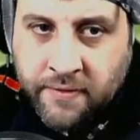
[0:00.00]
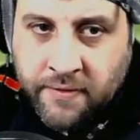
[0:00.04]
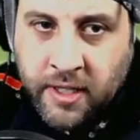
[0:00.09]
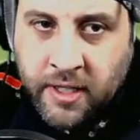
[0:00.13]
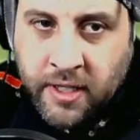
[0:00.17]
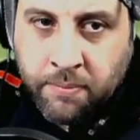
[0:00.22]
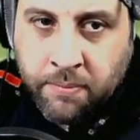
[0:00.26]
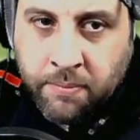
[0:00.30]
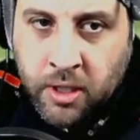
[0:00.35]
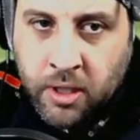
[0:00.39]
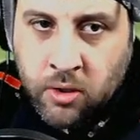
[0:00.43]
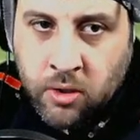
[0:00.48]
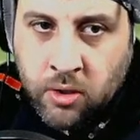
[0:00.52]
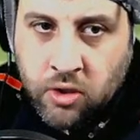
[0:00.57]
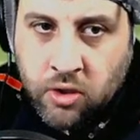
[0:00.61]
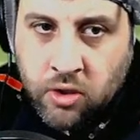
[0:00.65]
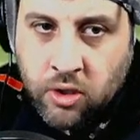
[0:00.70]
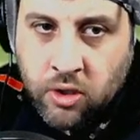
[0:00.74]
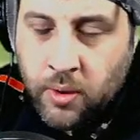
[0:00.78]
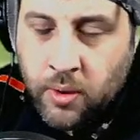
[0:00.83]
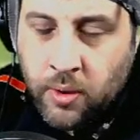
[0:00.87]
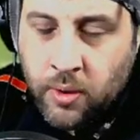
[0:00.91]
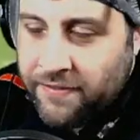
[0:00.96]
but you do
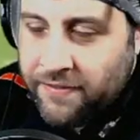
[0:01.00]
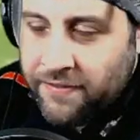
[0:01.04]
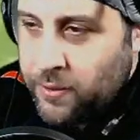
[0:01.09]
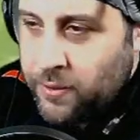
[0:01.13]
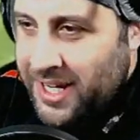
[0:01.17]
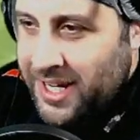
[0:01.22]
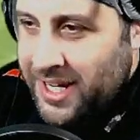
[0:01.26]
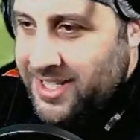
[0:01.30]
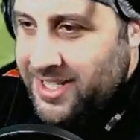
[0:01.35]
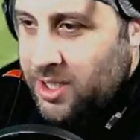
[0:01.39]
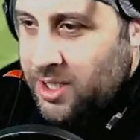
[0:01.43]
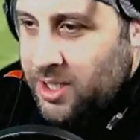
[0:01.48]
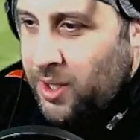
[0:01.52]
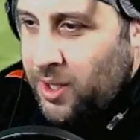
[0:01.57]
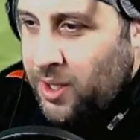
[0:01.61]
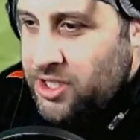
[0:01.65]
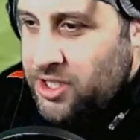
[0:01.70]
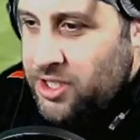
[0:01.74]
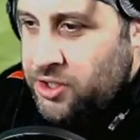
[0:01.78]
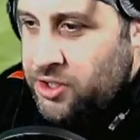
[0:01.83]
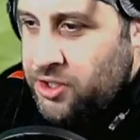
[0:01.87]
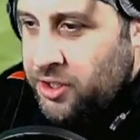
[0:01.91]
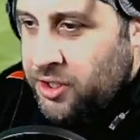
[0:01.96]
have to ask the
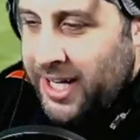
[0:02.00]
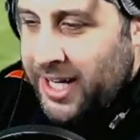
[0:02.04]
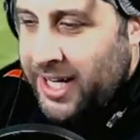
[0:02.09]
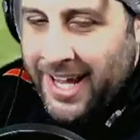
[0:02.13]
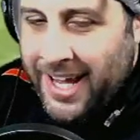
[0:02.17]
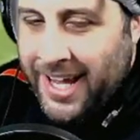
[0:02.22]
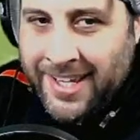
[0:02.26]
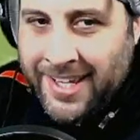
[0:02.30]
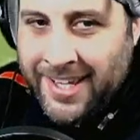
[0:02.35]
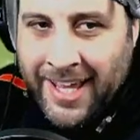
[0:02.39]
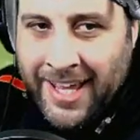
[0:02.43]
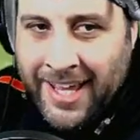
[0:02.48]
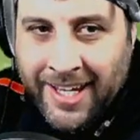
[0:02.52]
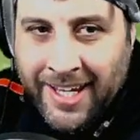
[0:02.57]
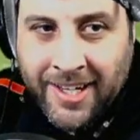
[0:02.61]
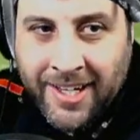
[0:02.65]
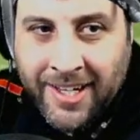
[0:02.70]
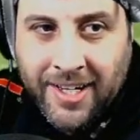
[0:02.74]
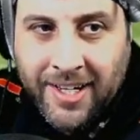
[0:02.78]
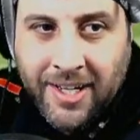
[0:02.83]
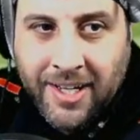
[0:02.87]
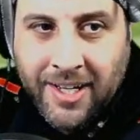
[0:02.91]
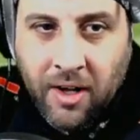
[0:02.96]
question, can they
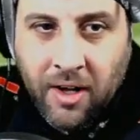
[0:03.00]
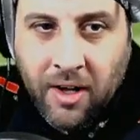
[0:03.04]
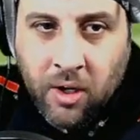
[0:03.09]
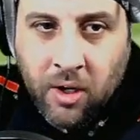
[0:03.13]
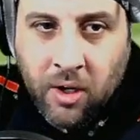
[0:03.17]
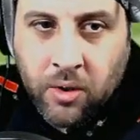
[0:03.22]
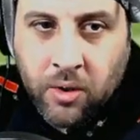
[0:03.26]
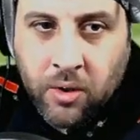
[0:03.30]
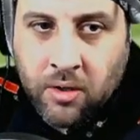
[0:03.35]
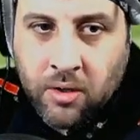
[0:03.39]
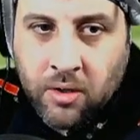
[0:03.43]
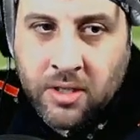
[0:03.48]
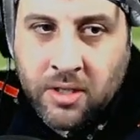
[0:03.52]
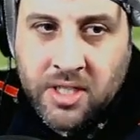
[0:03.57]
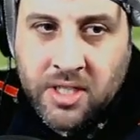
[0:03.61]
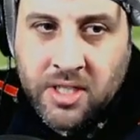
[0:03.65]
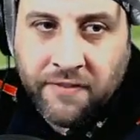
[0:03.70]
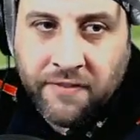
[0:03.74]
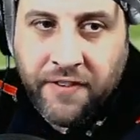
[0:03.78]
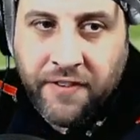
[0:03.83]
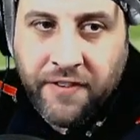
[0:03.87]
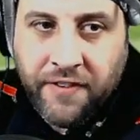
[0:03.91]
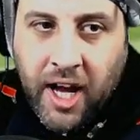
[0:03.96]
hold on and
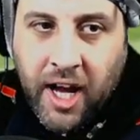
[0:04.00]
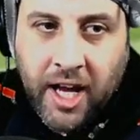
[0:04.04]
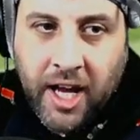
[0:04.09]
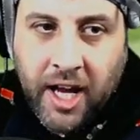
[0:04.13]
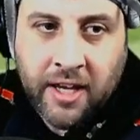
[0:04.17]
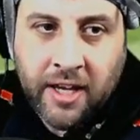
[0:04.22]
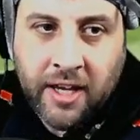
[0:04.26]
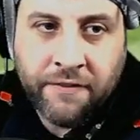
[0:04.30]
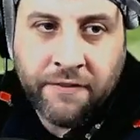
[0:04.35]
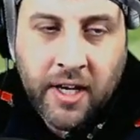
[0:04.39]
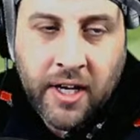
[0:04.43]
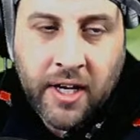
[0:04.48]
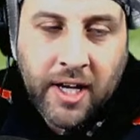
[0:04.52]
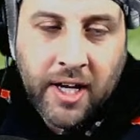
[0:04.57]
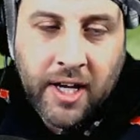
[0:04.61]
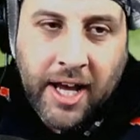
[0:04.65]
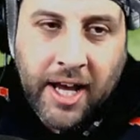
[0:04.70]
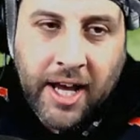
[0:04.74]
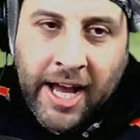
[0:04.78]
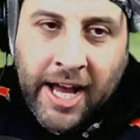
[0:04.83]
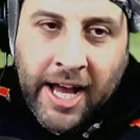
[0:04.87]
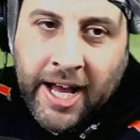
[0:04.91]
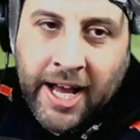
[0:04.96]
survive
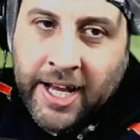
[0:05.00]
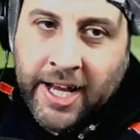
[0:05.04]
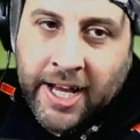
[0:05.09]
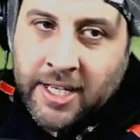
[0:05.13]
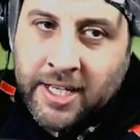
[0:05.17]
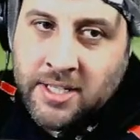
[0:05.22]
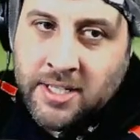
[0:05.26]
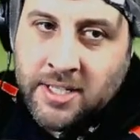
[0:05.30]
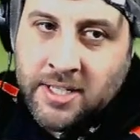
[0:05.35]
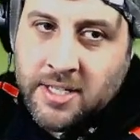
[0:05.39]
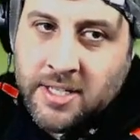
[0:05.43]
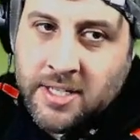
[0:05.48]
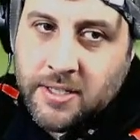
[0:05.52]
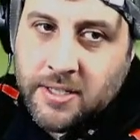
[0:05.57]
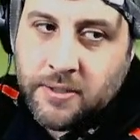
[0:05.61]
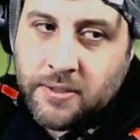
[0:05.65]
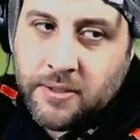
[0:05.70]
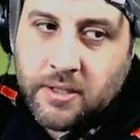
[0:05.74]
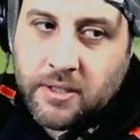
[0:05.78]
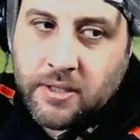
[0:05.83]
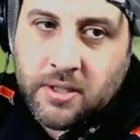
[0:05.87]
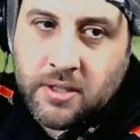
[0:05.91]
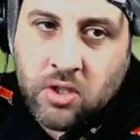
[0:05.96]
as
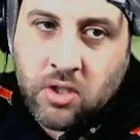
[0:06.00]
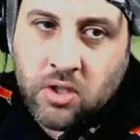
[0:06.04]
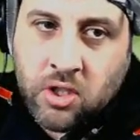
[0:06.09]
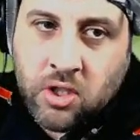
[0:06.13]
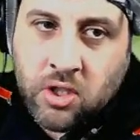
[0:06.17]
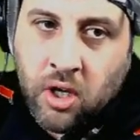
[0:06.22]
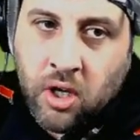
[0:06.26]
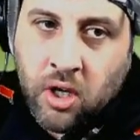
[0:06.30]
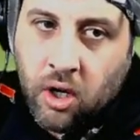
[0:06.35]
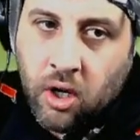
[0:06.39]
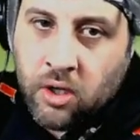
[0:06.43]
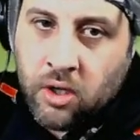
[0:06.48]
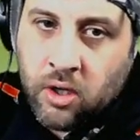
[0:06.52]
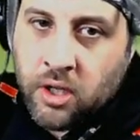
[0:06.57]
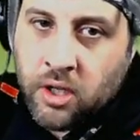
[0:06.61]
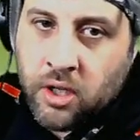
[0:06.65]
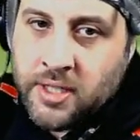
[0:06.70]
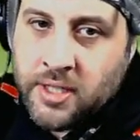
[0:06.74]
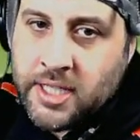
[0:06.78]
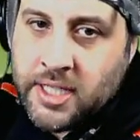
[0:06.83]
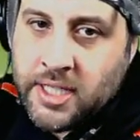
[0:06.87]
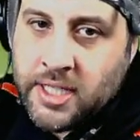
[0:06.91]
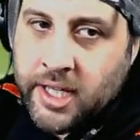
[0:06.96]
Scotland
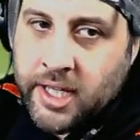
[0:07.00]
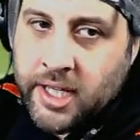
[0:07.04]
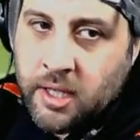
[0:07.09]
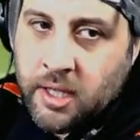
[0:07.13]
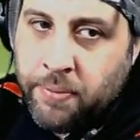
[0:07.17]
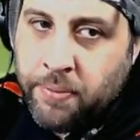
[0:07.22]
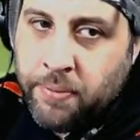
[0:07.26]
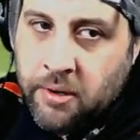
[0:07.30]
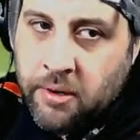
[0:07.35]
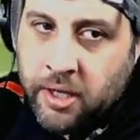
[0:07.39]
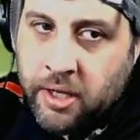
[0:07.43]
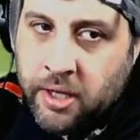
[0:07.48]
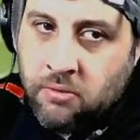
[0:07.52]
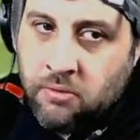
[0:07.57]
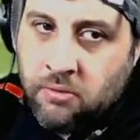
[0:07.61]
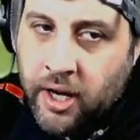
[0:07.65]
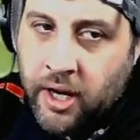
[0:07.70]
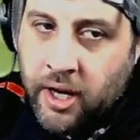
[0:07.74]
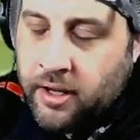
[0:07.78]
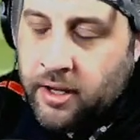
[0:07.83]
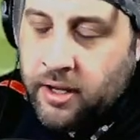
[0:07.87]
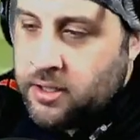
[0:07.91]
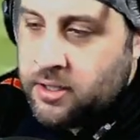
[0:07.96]
concede the penalty right
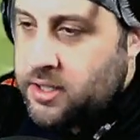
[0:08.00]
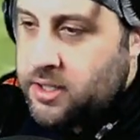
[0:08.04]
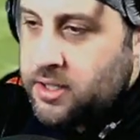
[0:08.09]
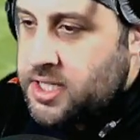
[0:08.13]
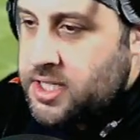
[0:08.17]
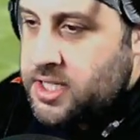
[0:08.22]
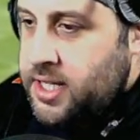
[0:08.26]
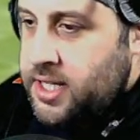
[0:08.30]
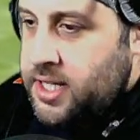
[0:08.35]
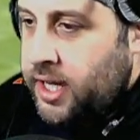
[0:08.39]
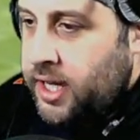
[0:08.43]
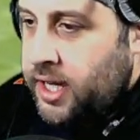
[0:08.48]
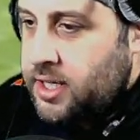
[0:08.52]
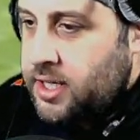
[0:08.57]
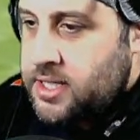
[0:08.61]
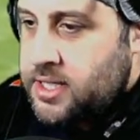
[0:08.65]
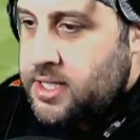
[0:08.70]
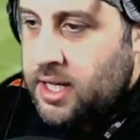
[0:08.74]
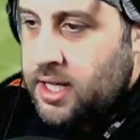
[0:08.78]
under the sticks